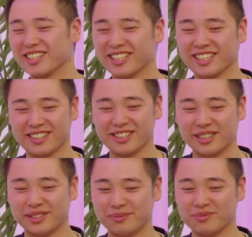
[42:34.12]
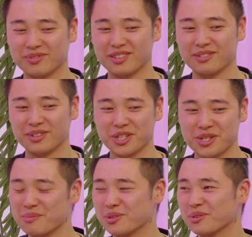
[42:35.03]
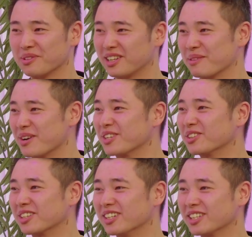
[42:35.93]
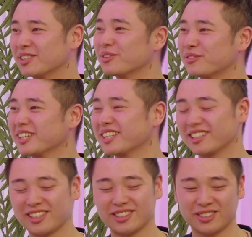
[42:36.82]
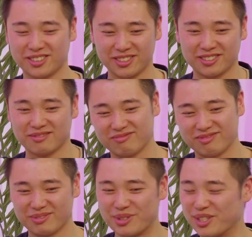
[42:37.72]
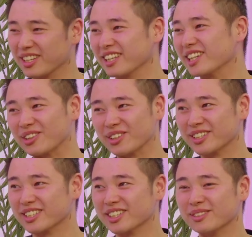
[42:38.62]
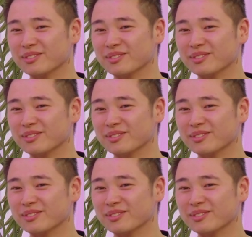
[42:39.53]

like when I jump into like a manual car, you don't think you're like, oh, just put in a gear, and it